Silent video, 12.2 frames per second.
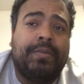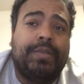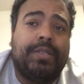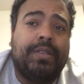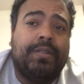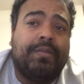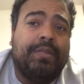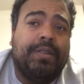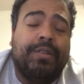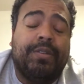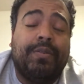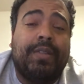So
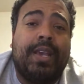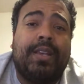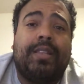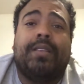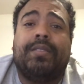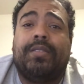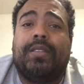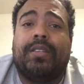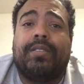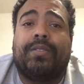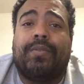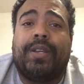you do that, that's
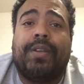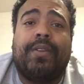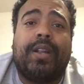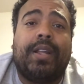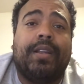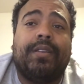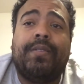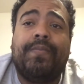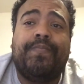$3,000,